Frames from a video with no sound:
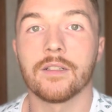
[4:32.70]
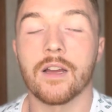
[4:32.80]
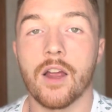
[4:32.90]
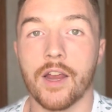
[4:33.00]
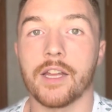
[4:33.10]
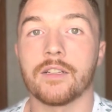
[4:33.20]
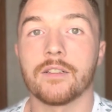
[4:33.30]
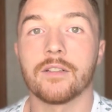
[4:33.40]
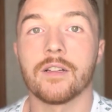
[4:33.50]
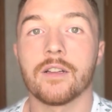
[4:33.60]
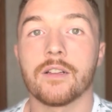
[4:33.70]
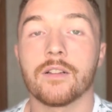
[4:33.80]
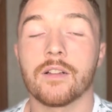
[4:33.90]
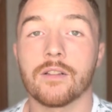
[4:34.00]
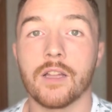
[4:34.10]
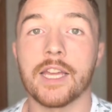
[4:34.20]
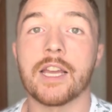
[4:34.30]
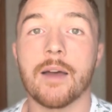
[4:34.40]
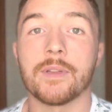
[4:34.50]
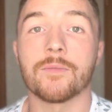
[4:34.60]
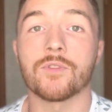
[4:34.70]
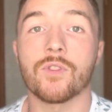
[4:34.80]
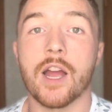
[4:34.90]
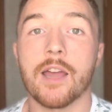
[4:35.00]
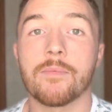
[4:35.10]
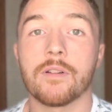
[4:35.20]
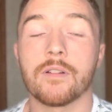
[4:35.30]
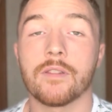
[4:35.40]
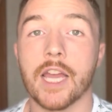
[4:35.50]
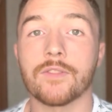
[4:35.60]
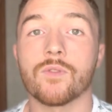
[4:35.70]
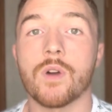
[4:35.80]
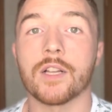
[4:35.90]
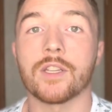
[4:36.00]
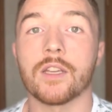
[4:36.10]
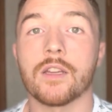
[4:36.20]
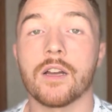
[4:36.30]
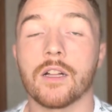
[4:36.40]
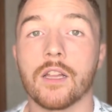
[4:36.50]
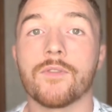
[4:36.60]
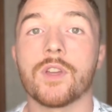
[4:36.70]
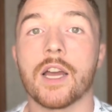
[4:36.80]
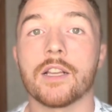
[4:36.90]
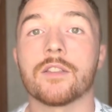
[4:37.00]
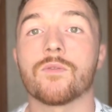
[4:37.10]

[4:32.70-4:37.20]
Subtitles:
All right. Like, comment, subscribe. Thanks for watching. I love you guys.